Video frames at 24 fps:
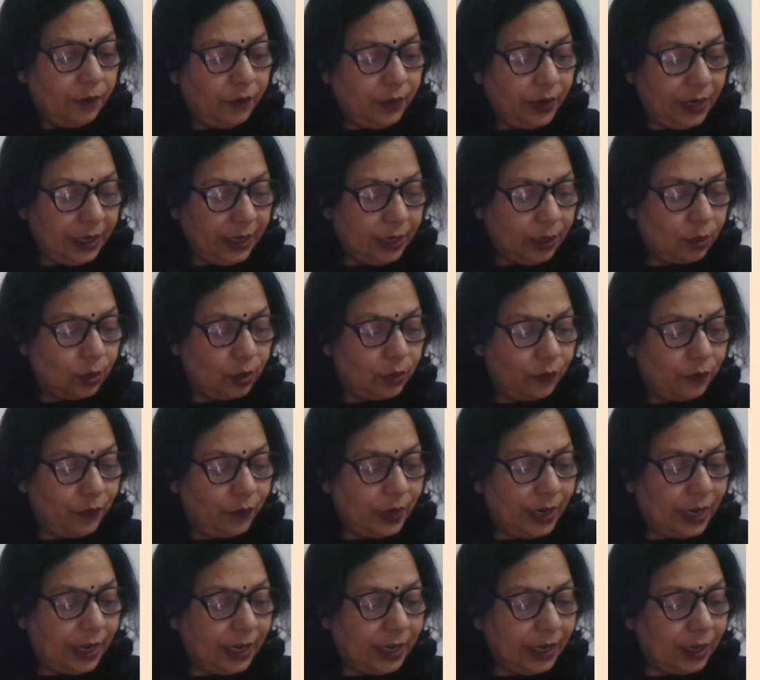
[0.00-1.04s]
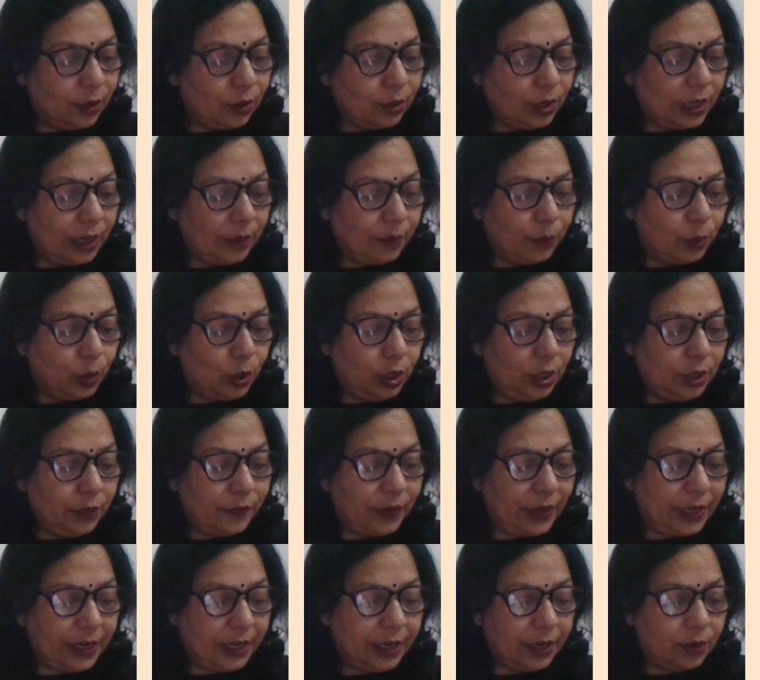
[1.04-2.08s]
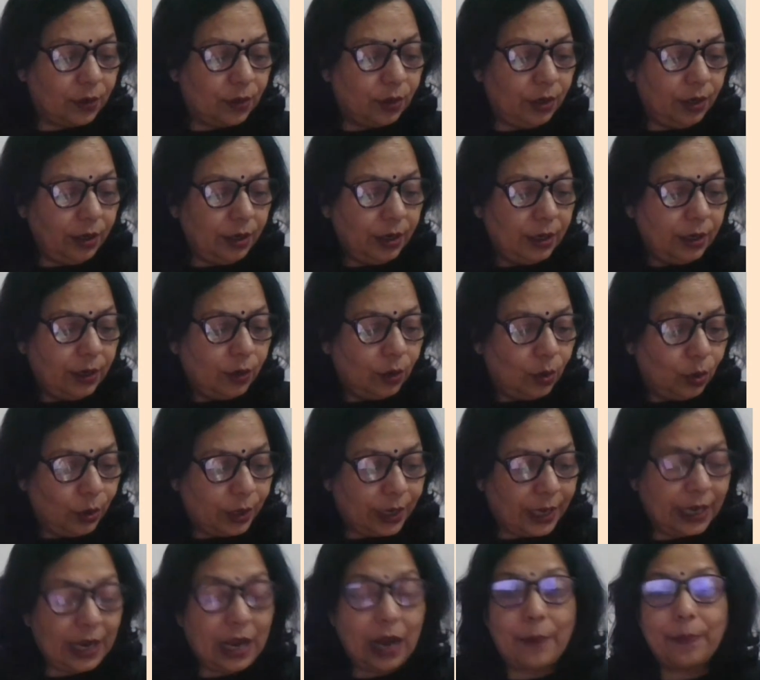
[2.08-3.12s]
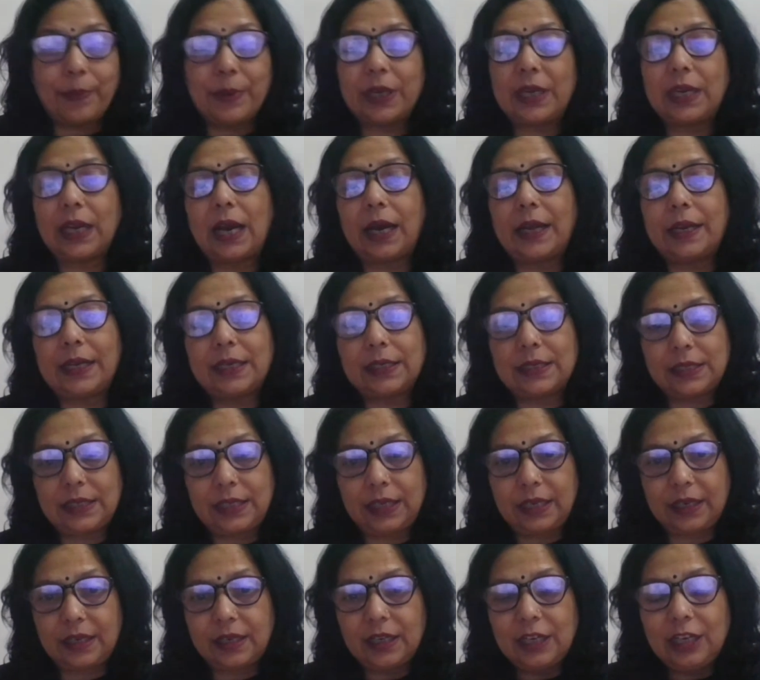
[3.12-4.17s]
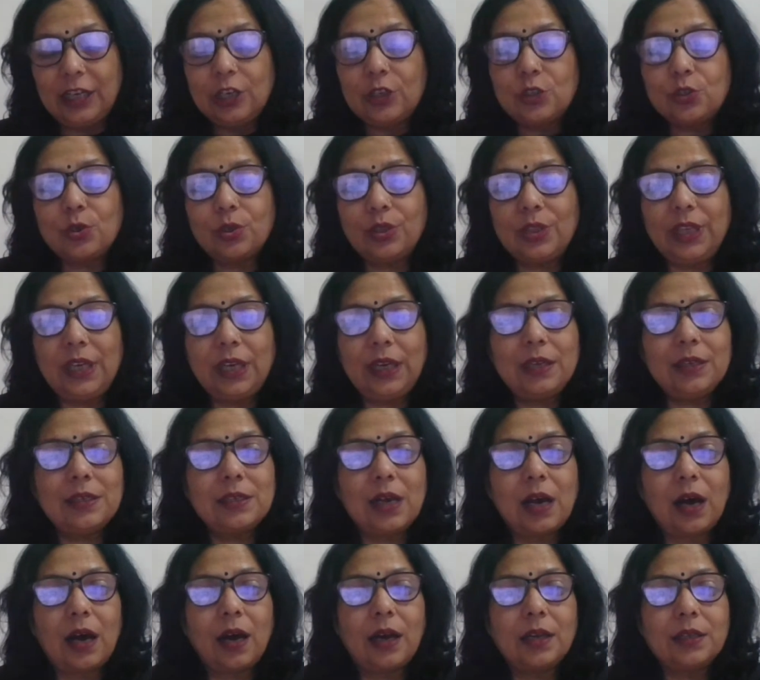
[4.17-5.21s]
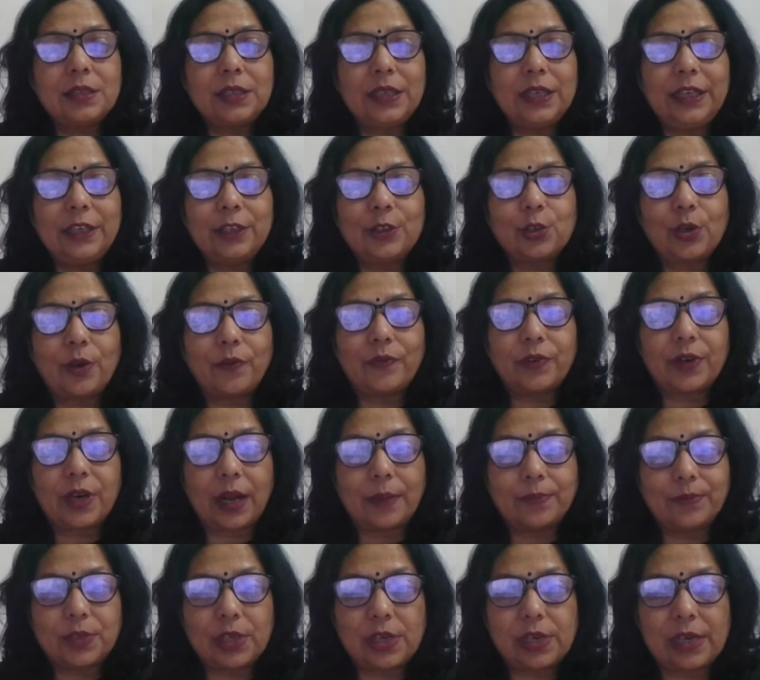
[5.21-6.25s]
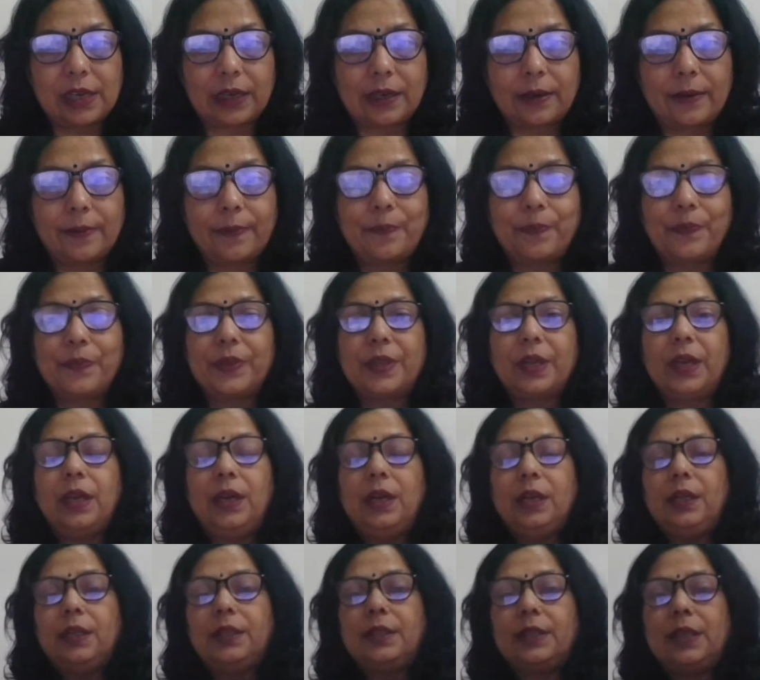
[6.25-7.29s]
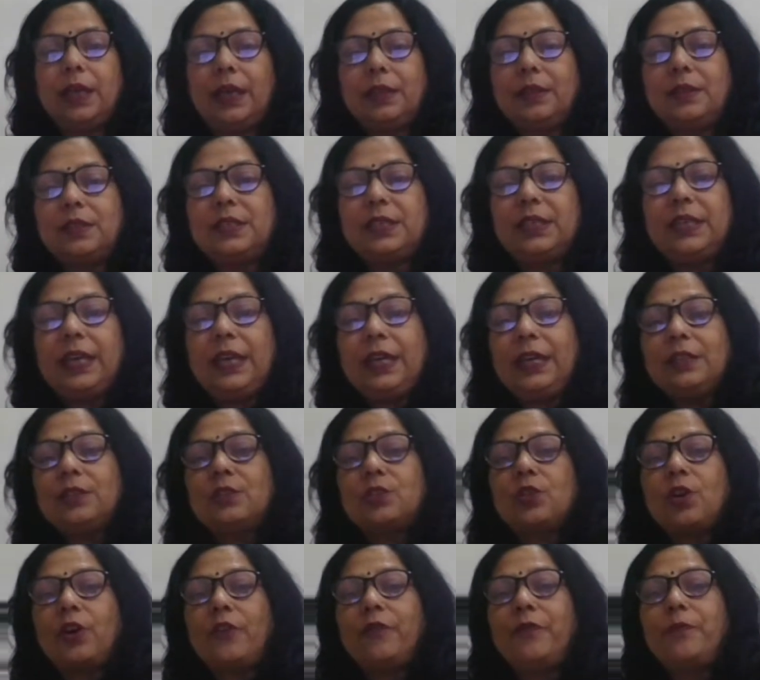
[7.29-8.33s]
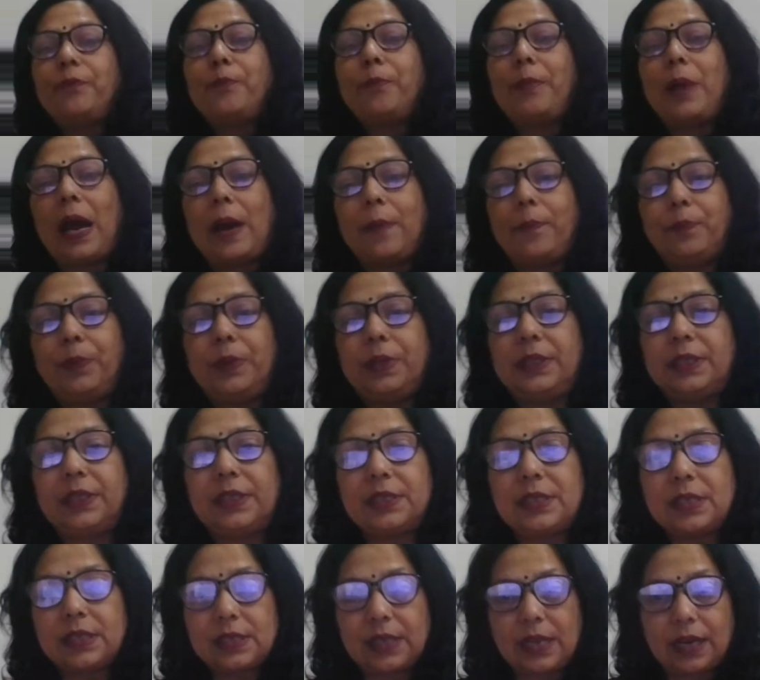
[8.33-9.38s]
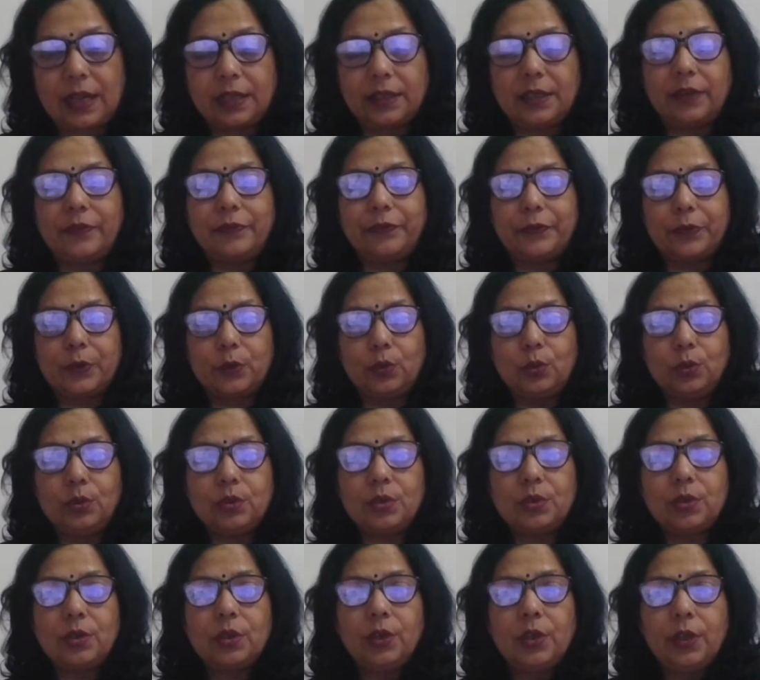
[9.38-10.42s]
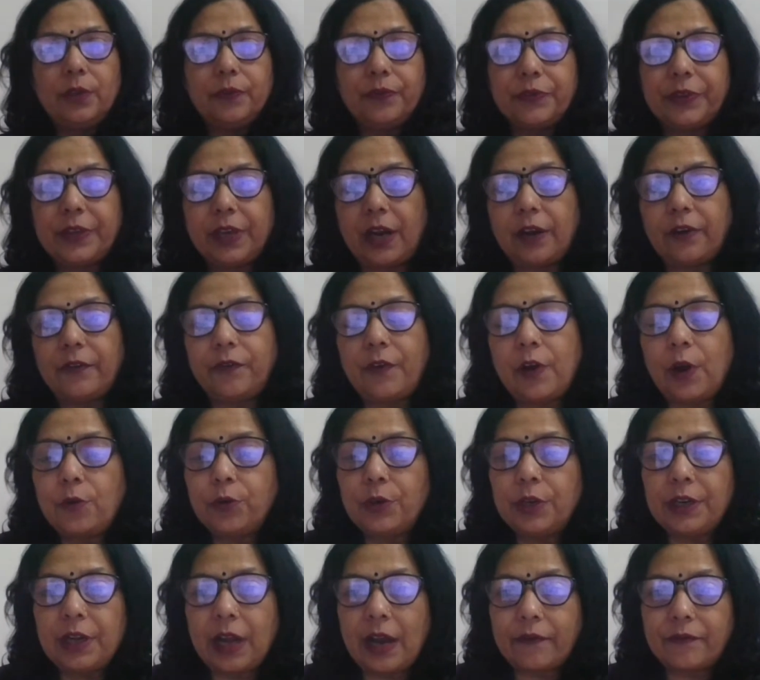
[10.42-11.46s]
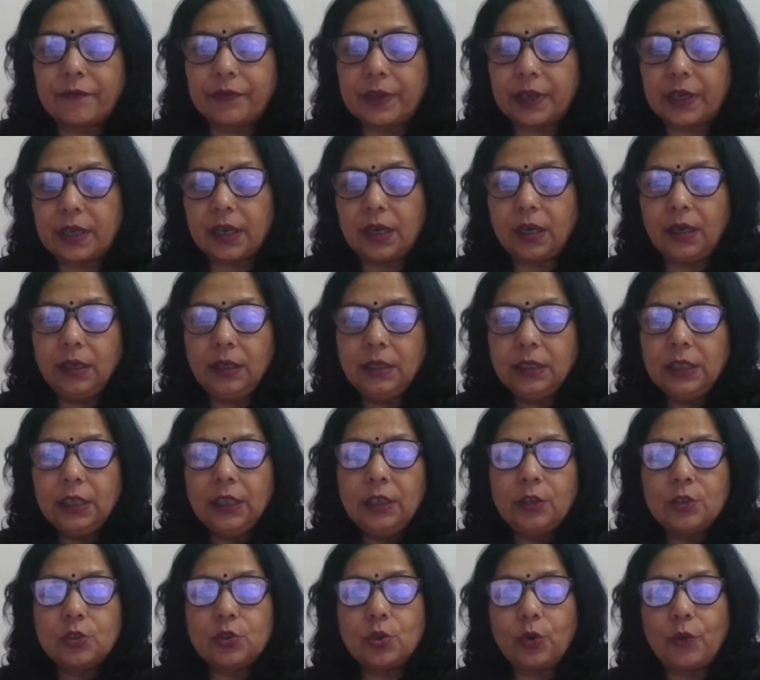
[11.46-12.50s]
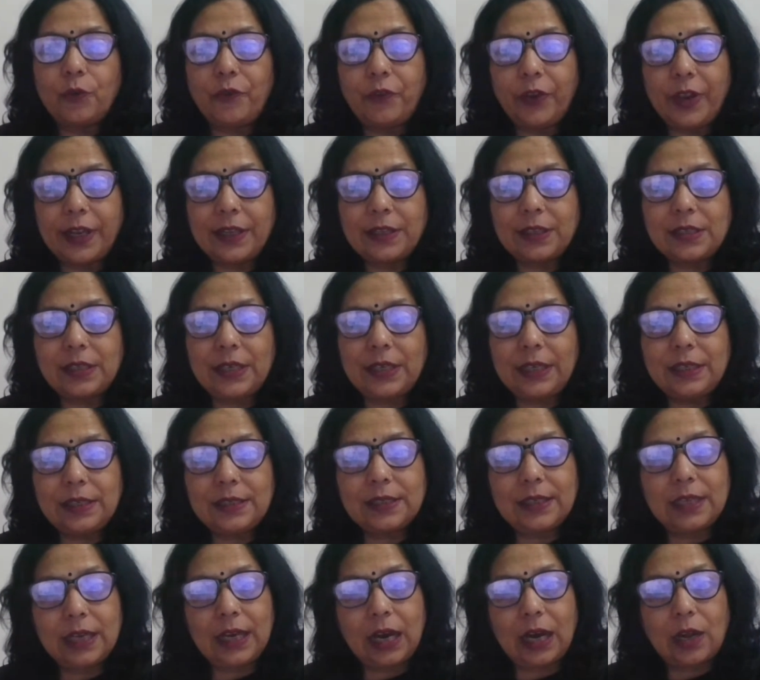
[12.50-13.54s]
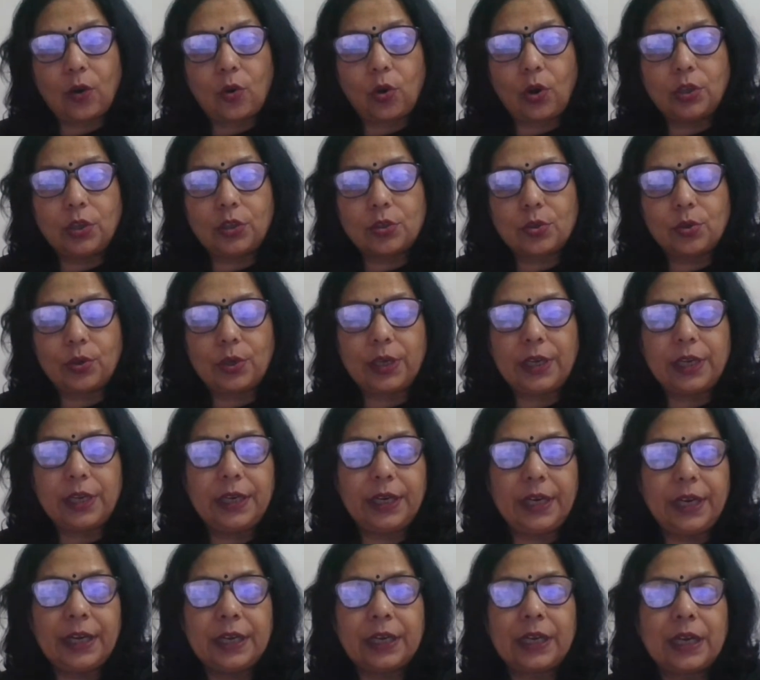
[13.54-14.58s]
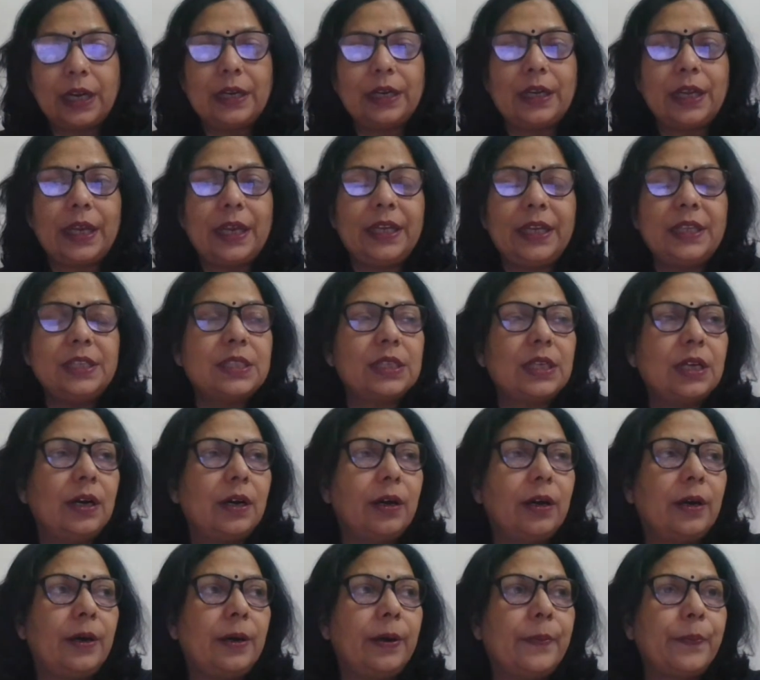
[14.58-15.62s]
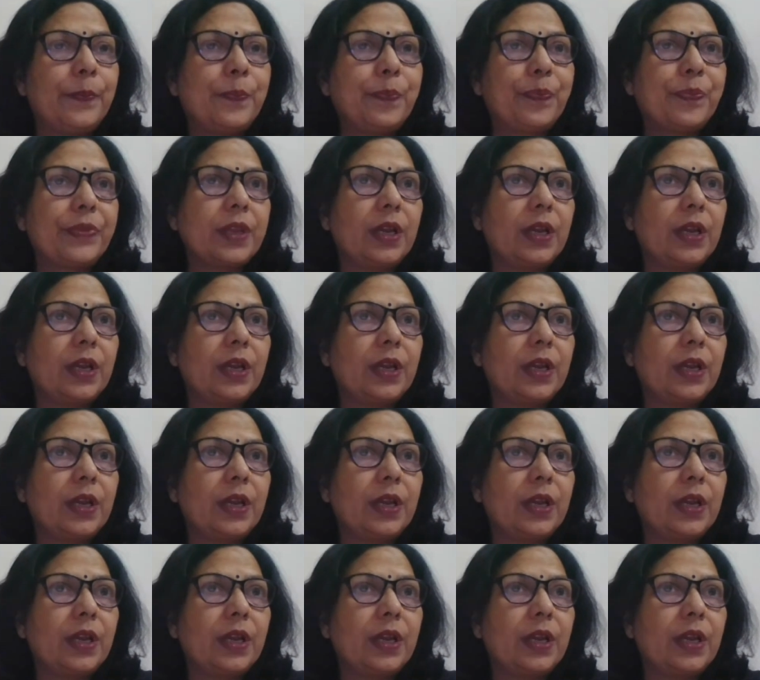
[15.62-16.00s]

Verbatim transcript: very good, very good Anmol, very good. Okay, Abhigyana seed. So these are seeds of drumstick. Then seeds of maple, this is another fruit, yeah, found in Africa. So winged seeds, they are also, it, it contains um